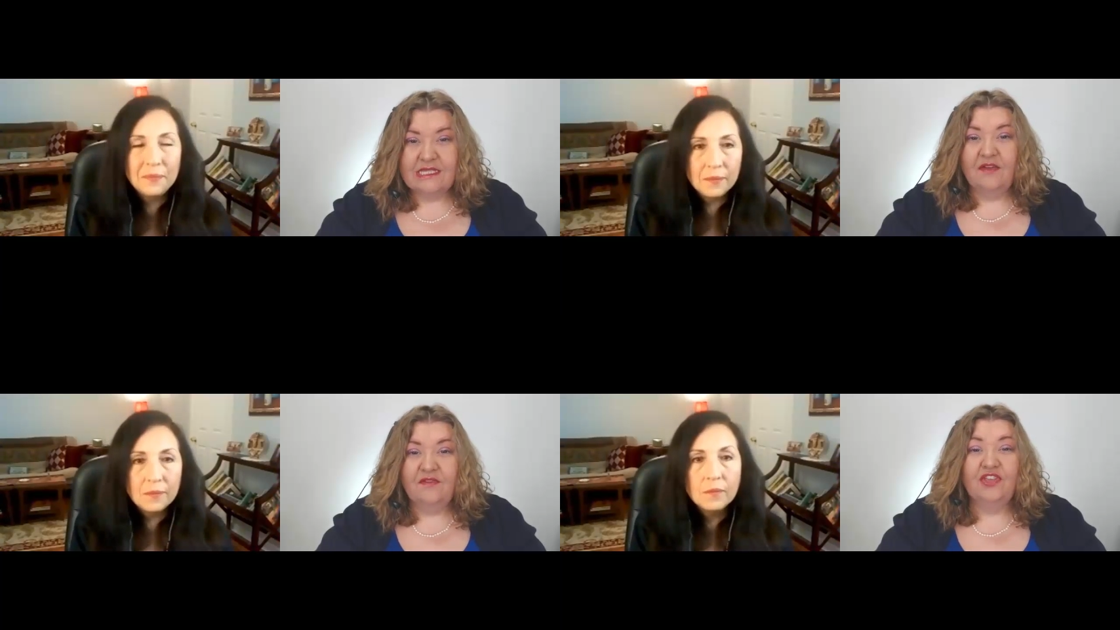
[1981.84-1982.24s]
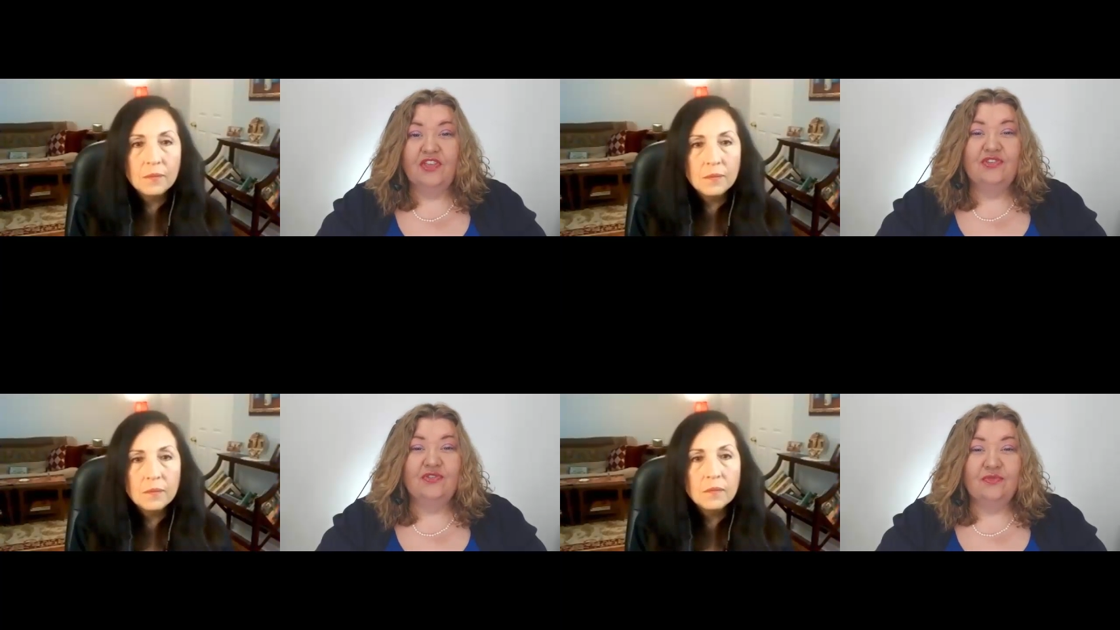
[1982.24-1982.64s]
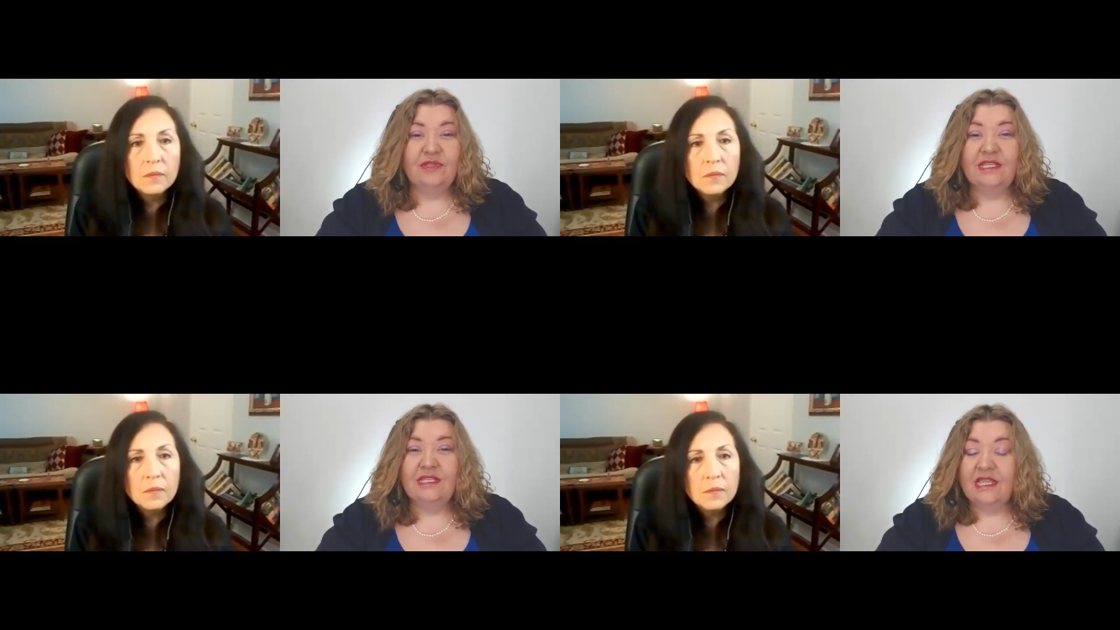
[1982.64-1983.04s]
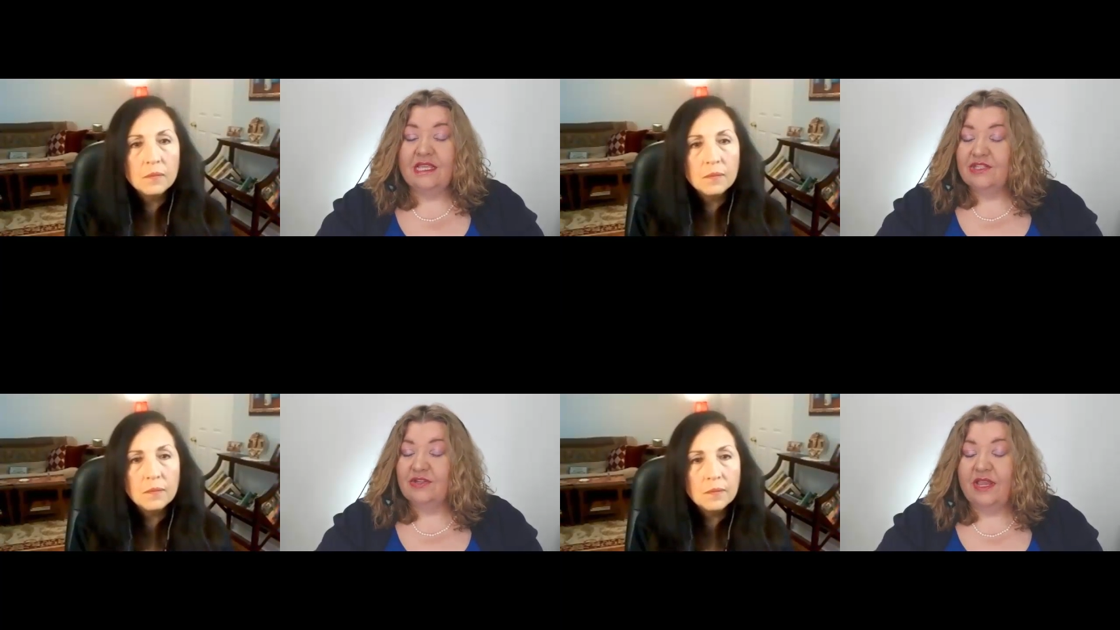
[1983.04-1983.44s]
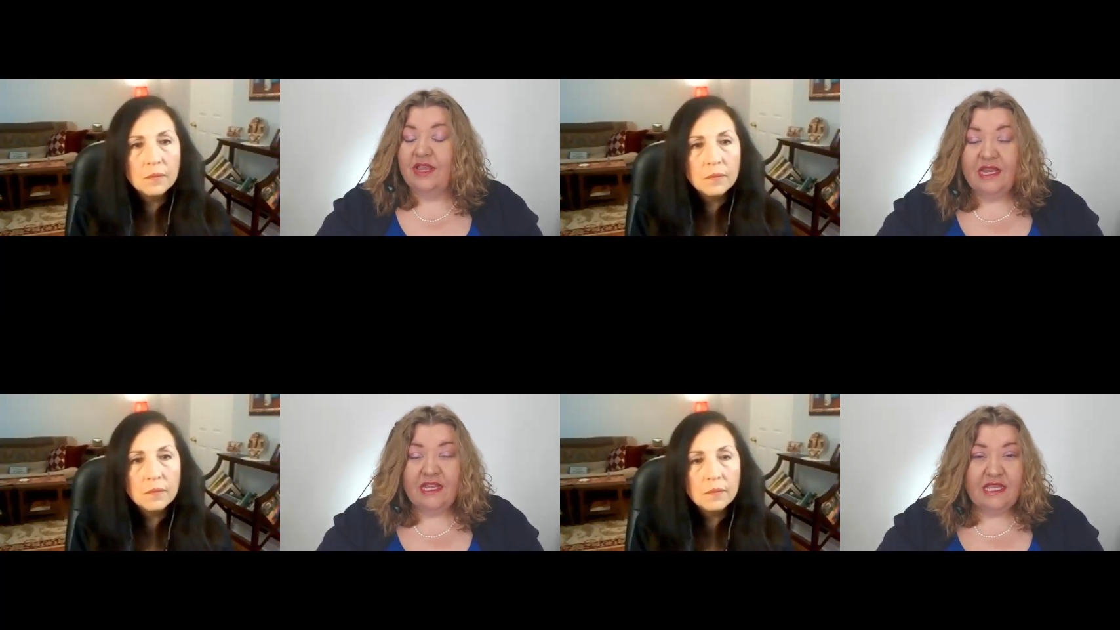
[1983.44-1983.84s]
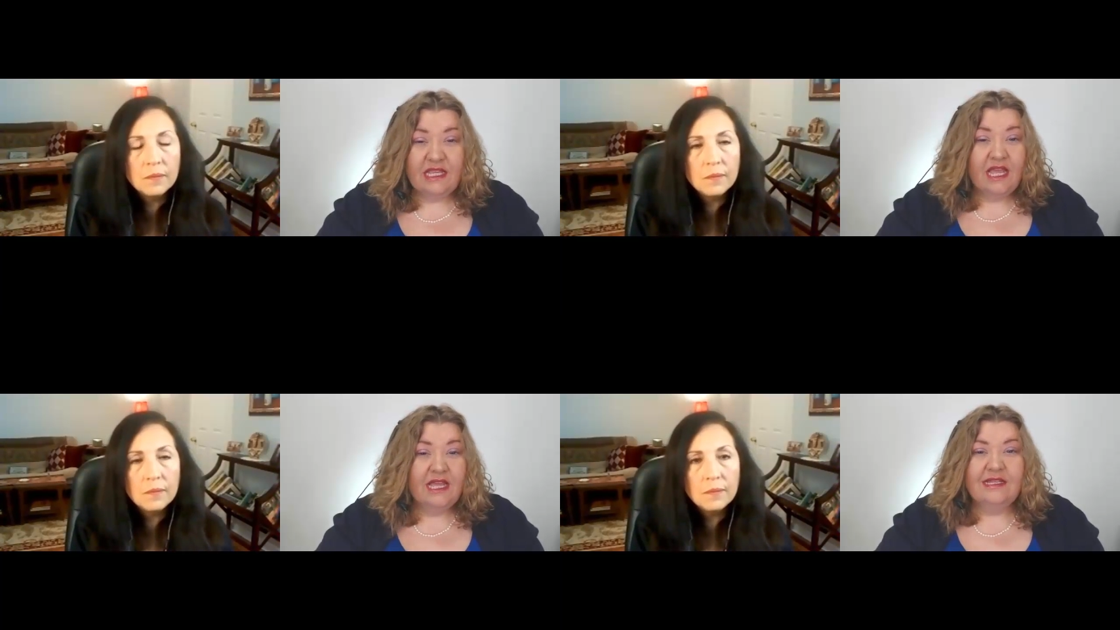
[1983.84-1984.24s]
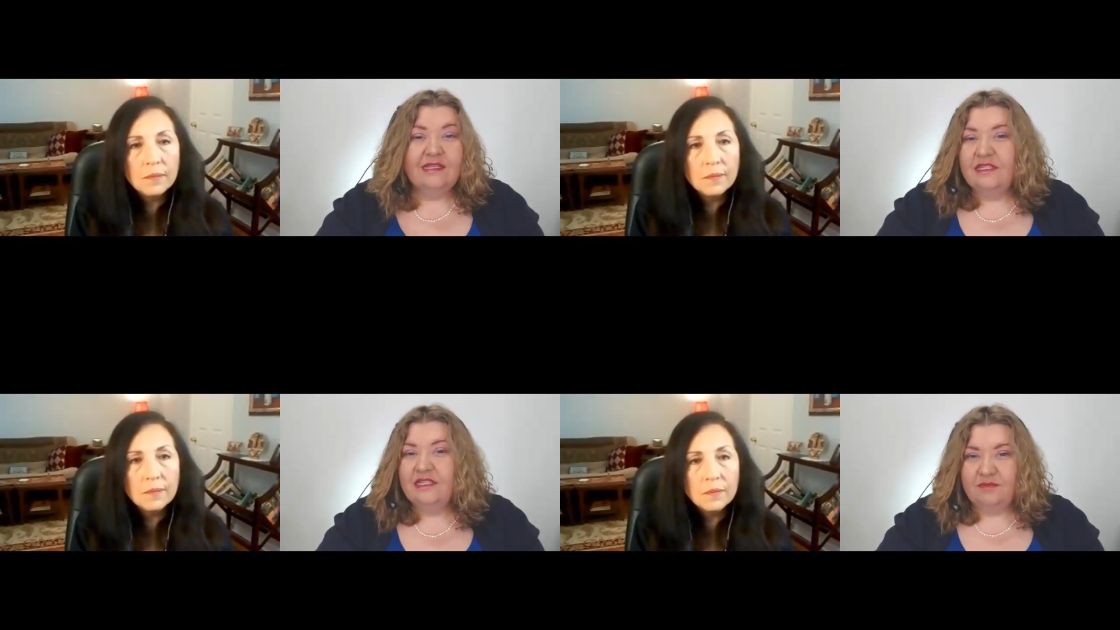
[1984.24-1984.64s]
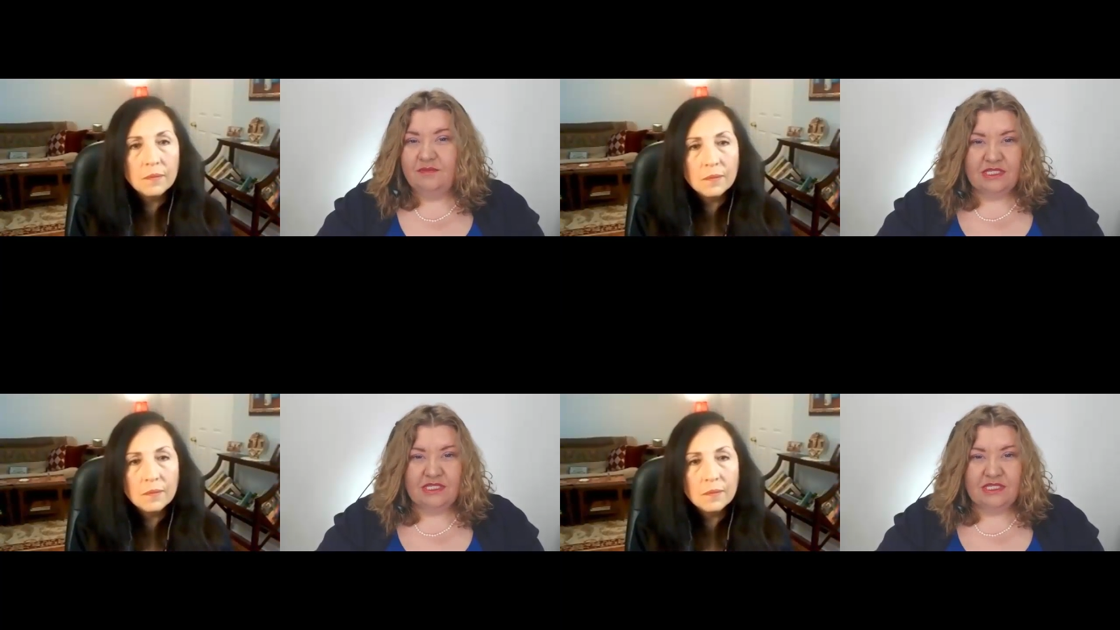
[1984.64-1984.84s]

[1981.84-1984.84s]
Speaker 1: left. Could you, is there any tips,